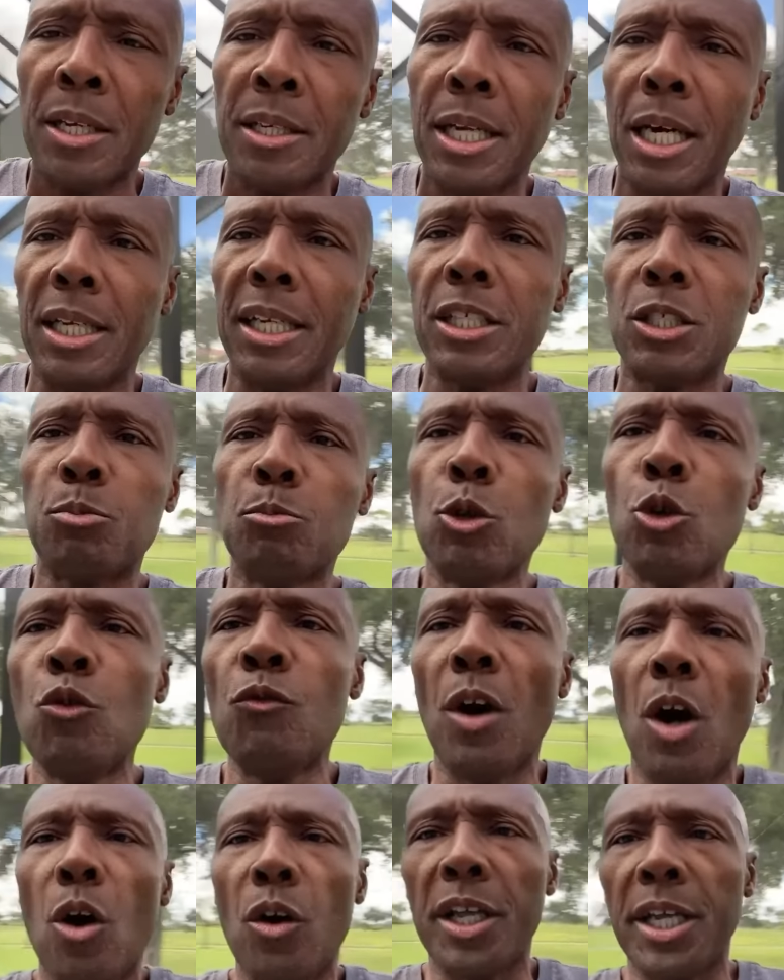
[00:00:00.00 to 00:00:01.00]
Now let's
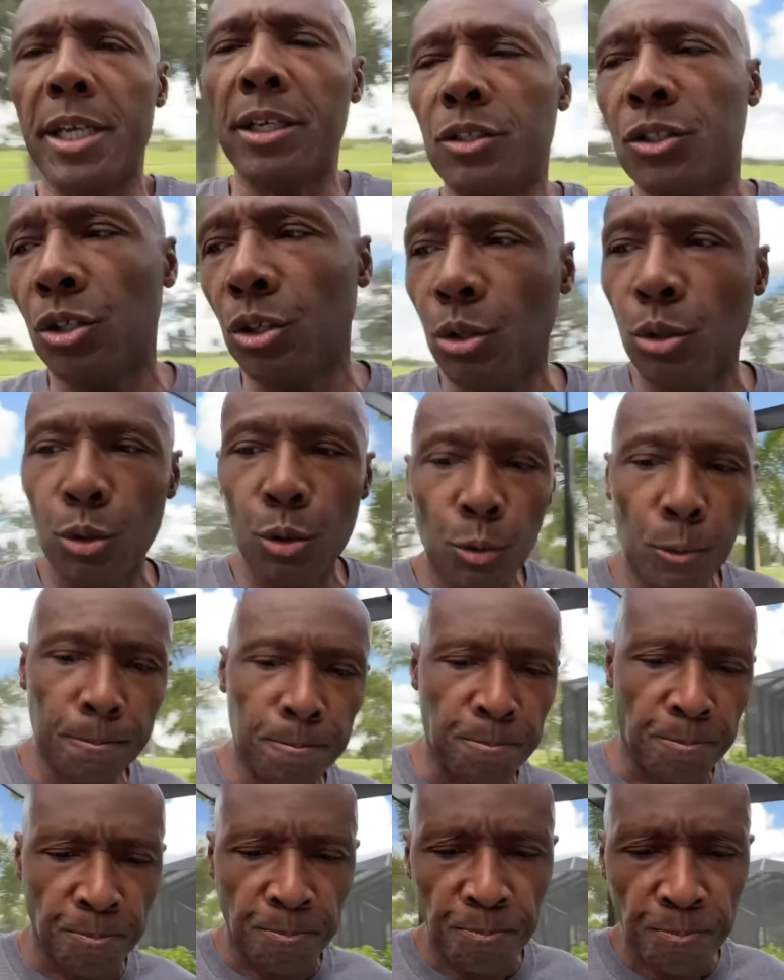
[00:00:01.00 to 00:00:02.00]
move on into
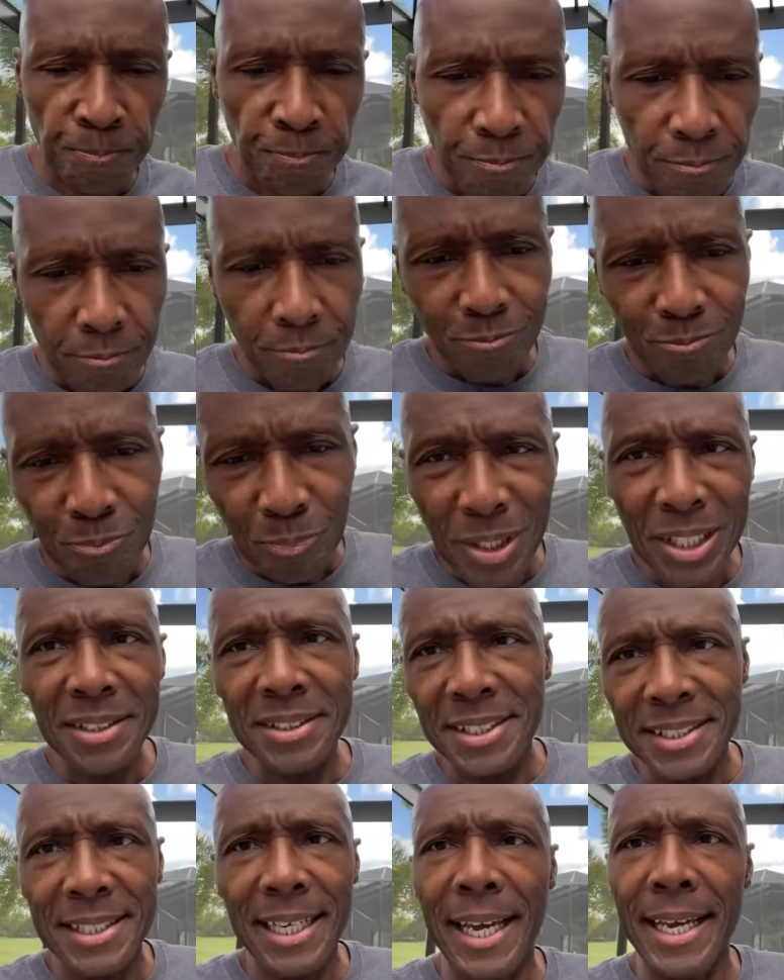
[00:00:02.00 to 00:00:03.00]

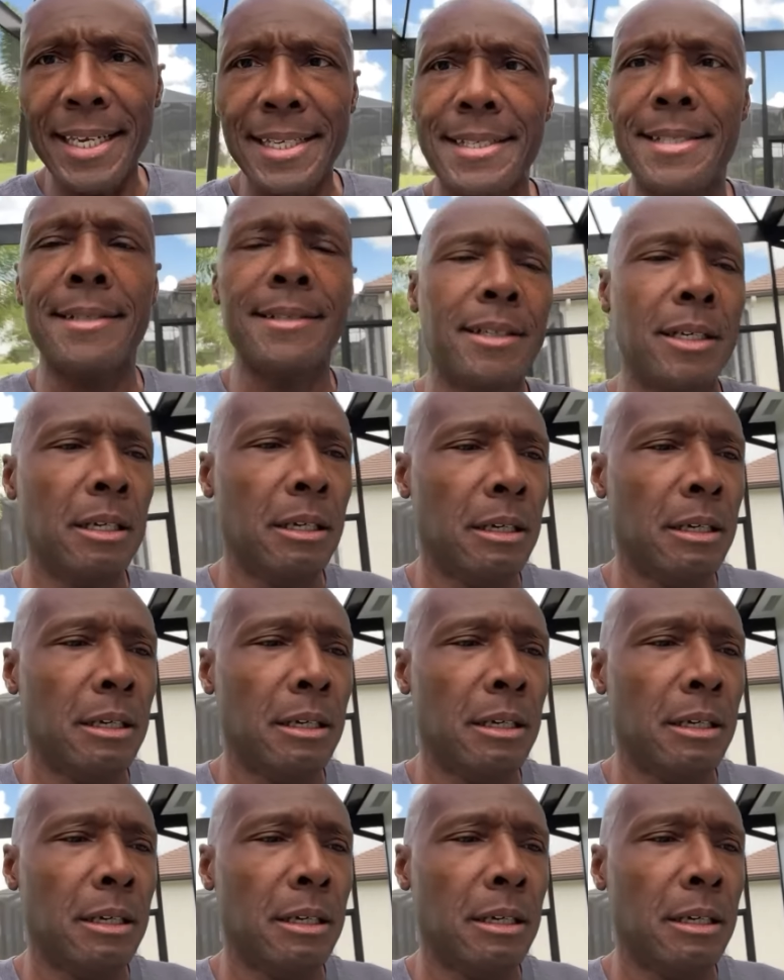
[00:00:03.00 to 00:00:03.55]
today's